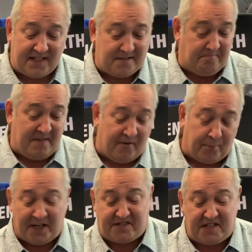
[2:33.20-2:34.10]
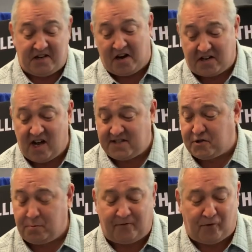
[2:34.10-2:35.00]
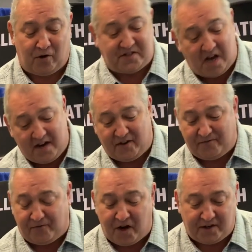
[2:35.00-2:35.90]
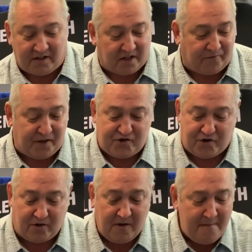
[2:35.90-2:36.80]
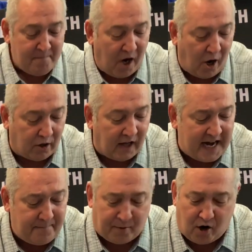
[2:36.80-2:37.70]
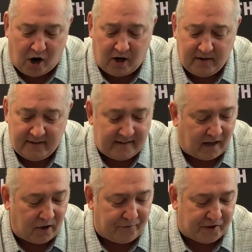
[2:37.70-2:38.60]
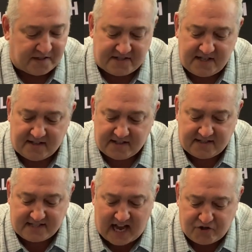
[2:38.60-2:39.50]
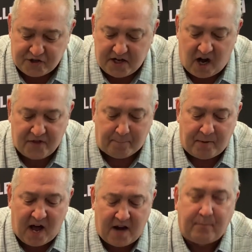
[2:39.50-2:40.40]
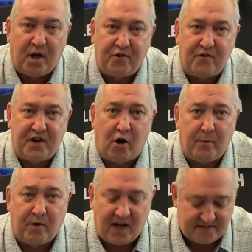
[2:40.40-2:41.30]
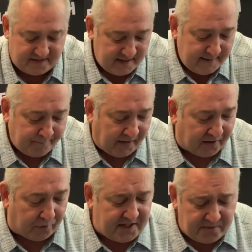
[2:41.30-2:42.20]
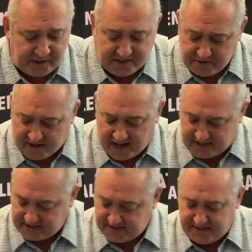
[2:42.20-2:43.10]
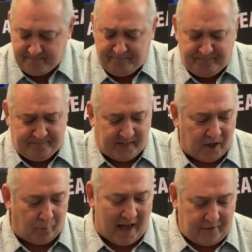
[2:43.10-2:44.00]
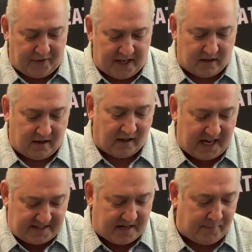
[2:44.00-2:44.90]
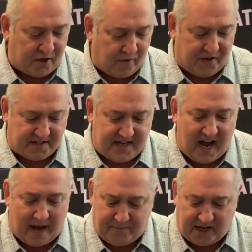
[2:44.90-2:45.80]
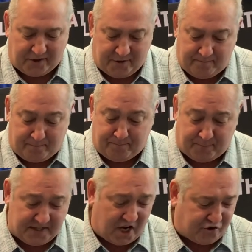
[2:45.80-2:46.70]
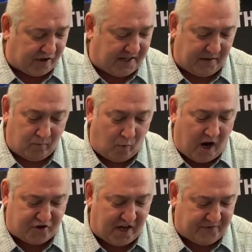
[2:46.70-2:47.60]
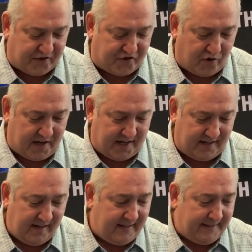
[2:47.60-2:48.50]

that's never been seen on a console before, it's kind of a fun little feature. Our light bar I don't know if you can see this, is actually on the bottom under the armrest. And the reason we do that is, you know, rather than lights coming over the top that could potentially wash out the screen